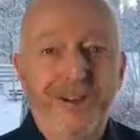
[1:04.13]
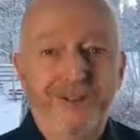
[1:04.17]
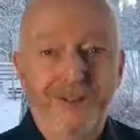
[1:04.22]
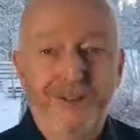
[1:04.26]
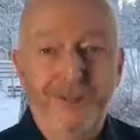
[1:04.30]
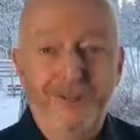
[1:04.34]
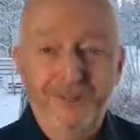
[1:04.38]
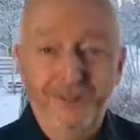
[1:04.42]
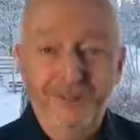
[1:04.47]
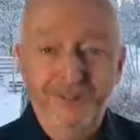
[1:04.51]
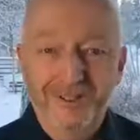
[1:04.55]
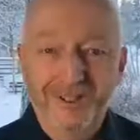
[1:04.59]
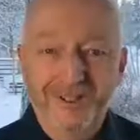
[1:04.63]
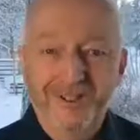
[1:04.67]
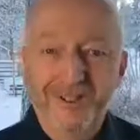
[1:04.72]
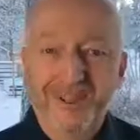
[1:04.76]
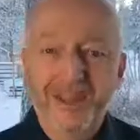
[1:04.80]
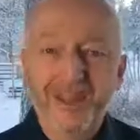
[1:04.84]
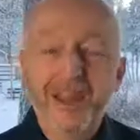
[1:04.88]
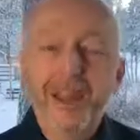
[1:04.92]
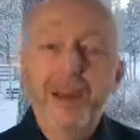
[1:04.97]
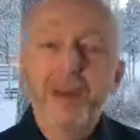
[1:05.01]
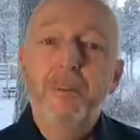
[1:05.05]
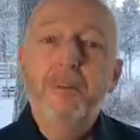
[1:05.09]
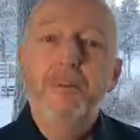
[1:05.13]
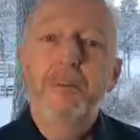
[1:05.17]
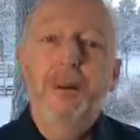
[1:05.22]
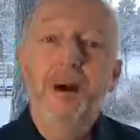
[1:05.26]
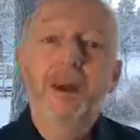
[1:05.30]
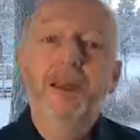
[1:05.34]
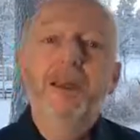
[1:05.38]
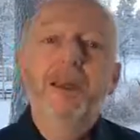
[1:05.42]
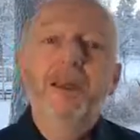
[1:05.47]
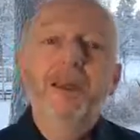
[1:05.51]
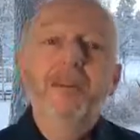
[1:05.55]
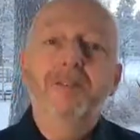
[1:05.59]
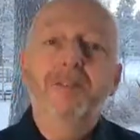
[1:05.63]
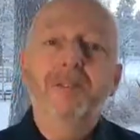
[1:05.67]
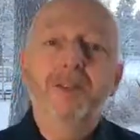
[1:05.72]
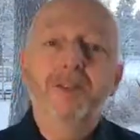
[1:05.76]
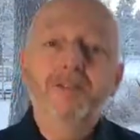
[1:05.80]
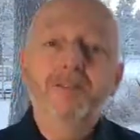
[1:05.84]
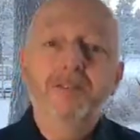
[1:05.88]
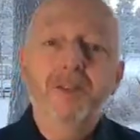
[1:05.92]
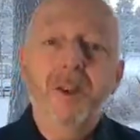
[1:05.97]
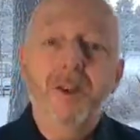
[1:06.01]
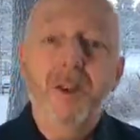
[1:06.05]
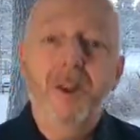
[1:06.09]
100%, but
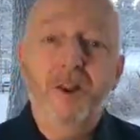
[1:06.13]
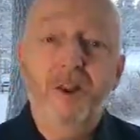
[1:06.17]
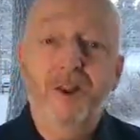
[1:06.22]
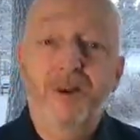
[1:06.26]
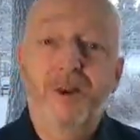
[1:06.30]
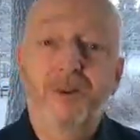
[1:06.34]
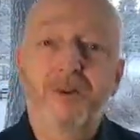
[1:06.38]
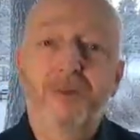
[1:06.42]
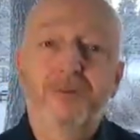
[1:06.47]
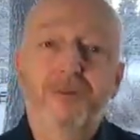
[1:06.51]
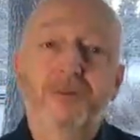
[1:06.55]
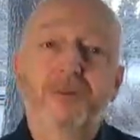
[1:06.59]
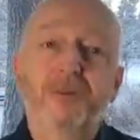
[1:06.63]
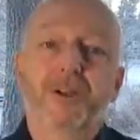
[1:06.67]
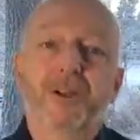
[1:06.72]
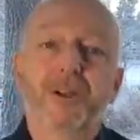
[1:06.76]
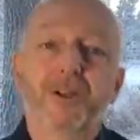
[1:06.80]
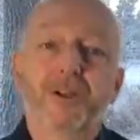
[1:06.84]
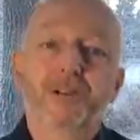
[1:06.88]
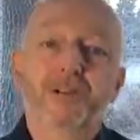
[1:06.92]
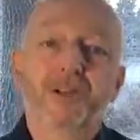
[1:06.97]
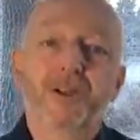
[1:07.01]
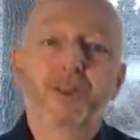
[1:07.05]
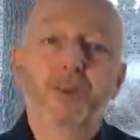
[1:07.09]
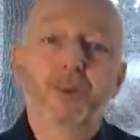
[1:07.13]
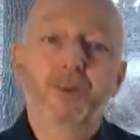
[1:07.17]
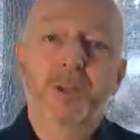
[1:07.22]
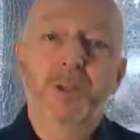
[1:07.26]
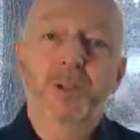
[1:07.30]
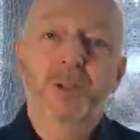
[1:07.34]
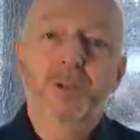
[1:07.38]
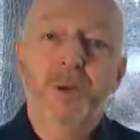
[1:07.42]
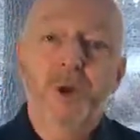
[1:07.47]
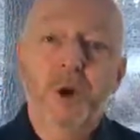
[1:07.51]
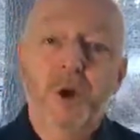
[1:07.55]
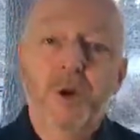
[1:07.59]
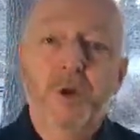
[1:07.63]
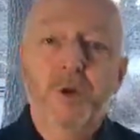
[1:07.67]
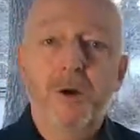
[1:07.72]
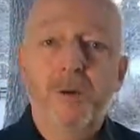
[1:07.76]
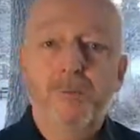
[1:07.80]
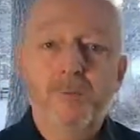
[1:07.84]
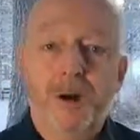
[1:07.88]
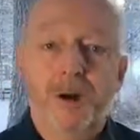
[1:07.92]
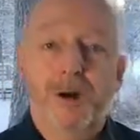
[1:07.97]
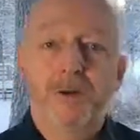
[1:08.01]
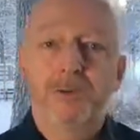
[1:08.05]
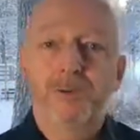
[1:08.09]
there's a lot of things that we know
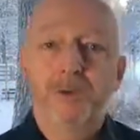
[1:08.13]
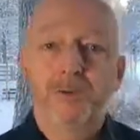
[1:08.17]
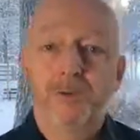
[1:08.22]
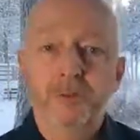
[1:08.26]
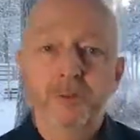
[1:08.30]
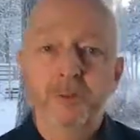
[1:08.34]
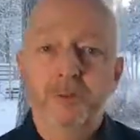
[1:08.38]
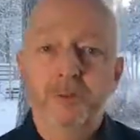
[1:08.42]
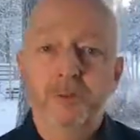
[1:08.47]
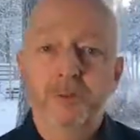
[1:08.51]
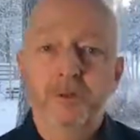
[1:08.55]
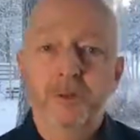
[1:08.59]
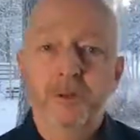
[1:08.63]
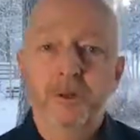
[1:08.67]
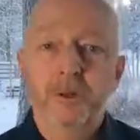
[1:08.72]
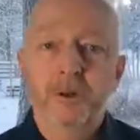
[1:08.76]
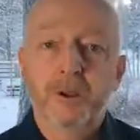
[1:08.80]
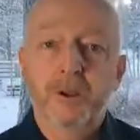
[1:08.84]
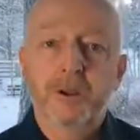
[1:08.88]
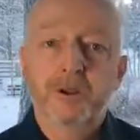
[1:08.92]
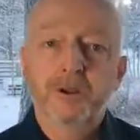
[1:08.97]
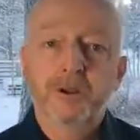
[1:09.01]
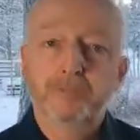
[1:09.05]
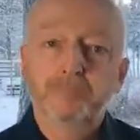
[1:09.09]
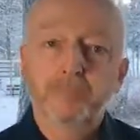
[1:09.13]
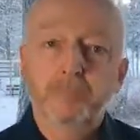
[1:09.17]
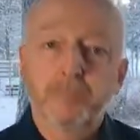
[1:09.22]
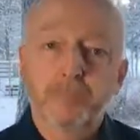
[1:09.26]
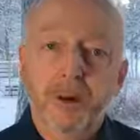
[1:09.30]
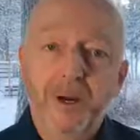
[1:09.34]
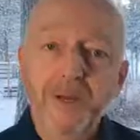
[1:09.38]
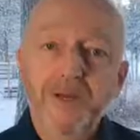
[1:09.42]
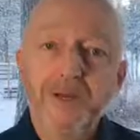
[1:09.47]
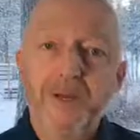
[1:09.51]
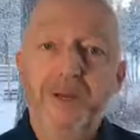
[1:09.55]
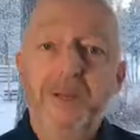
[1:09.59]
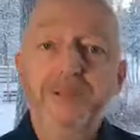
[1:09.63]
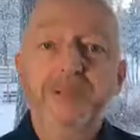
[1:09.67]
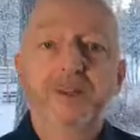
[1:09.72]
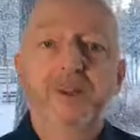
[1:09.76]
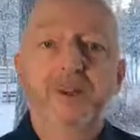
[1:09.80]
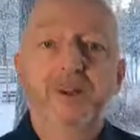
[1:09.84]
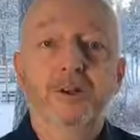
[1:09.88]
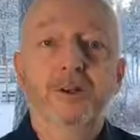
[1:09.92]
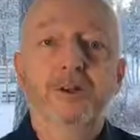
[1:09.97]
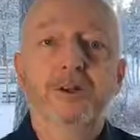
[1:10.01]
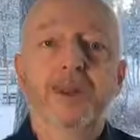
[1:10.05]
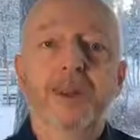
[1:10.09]
about the future by just
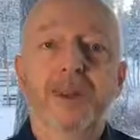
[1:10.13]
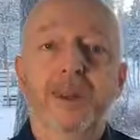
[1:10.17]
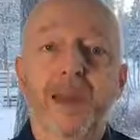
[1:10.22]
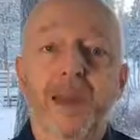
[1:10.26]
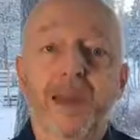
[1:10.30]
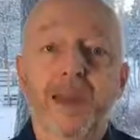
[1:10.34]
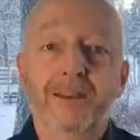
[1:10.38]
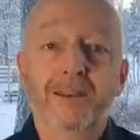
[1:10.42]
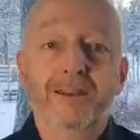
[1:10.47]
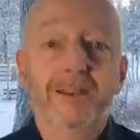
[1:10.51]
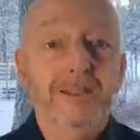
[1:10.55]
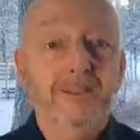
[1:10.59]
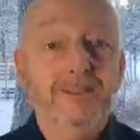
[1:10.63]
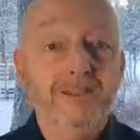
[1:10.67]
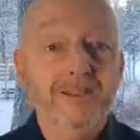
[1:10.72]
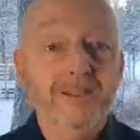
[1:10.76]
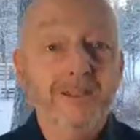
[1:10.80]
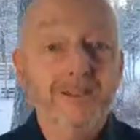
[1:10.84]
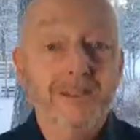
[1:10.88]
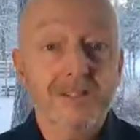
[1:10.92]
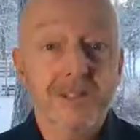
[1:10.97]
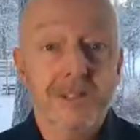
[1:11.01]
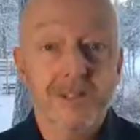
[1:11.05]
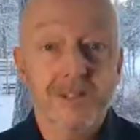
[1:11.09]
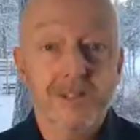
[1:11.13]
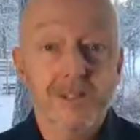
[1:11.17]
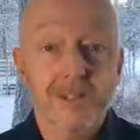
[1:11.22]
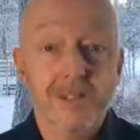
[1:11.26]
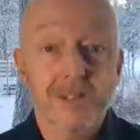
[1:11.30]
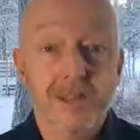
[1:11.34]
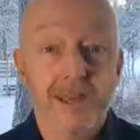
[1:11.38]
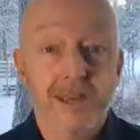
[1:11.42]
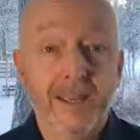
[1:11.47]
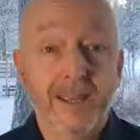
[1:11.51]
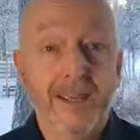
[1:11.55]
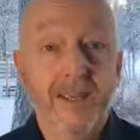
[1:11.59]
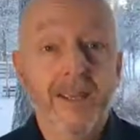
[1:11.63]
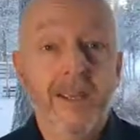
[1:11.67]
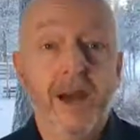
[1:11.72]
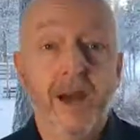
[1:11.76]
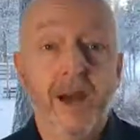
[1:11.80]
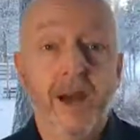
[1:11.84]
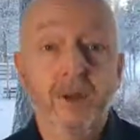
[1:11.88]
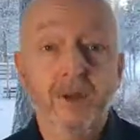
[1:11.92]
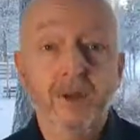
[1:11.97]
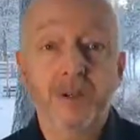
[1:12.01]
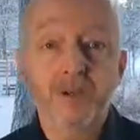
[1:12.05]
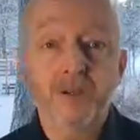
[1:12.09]
looking at the state today and
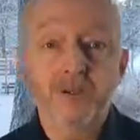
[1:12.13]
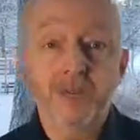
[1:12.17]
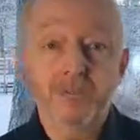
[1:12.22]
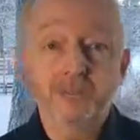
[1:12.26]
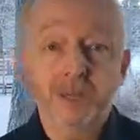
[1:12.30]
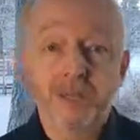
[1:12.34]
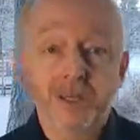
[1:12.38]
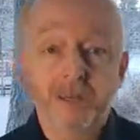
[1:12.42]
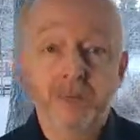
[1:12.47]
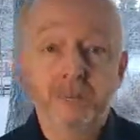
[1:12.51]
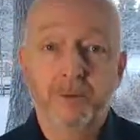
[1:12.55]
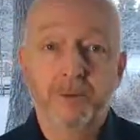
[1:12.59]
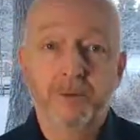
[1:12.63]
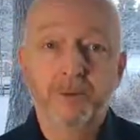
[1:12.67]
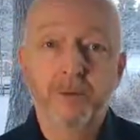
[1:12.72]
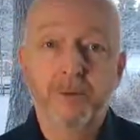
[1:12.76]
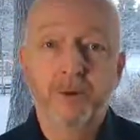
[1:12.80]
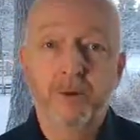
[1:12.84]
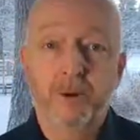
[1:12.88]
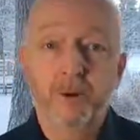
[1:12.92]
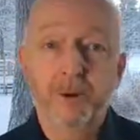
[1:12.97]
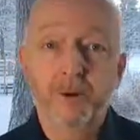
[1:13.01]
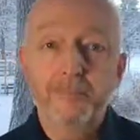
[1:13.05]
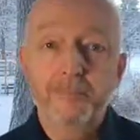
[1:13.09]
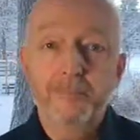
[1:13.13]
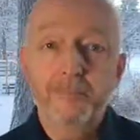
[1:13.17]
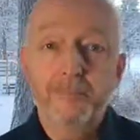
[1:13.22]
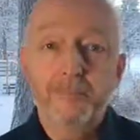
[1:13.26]
how it has been before.